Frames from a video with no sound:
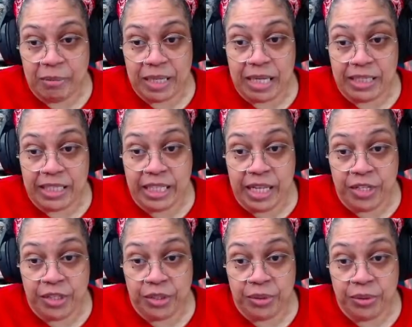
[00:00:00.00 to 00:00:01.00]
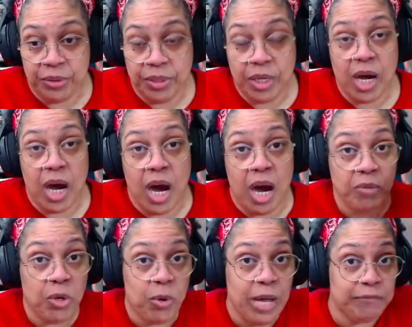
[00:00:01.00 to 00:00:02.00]
But I tell you, I'm
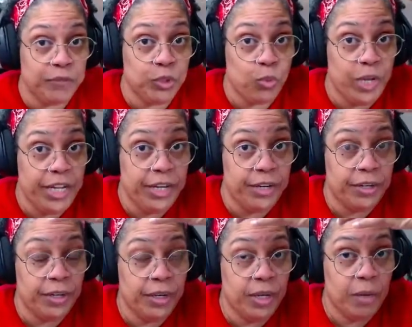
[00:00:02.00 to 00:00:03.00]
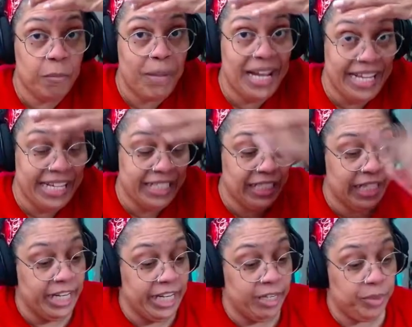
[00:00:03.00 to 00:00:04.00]
going to have to wear my
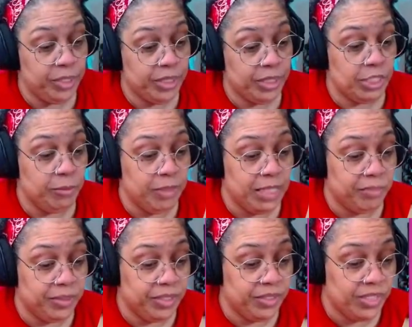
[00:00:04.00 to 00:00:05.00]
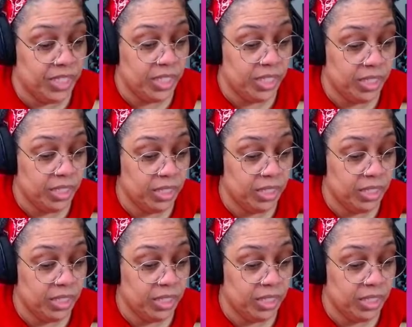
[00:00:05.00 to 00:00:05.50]
headlamp to be able to see